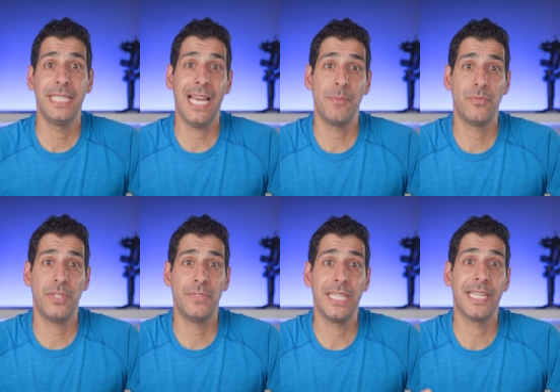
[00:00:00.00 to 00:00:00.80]
The
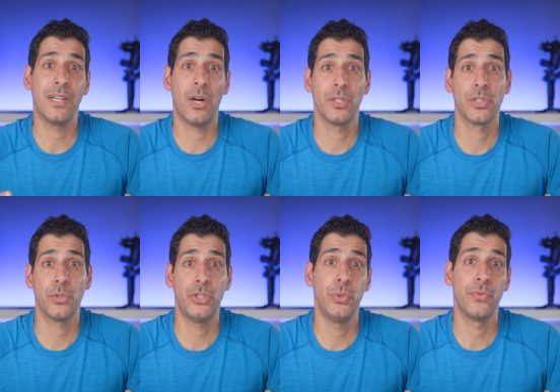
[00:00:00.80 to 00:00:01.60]
M50 can also
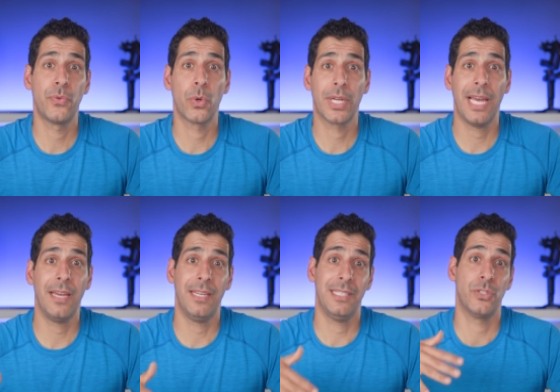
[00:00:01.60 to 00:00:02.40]
shoot
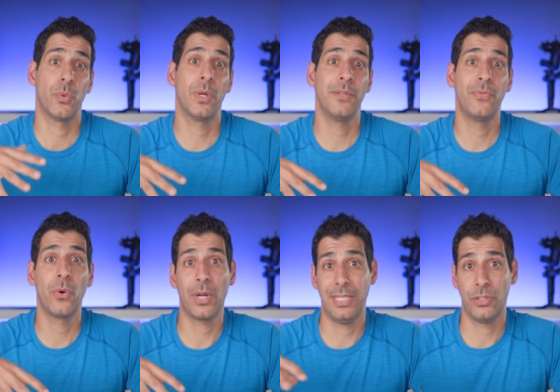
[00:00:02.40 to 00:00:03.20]
4K in
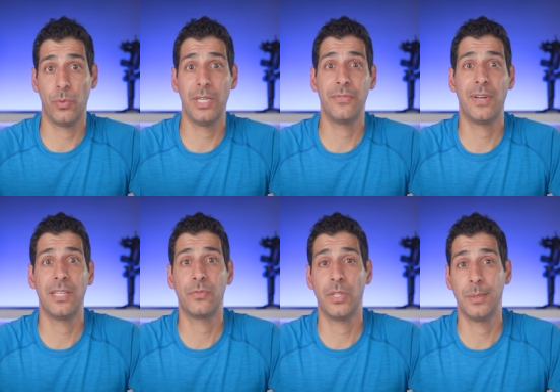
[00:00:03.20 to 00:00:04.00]
24 and
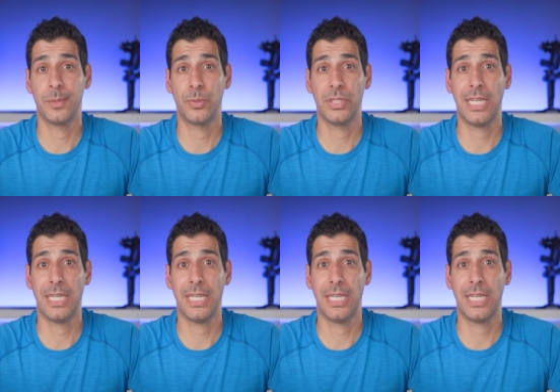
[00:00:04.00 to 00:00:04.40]
25 frames per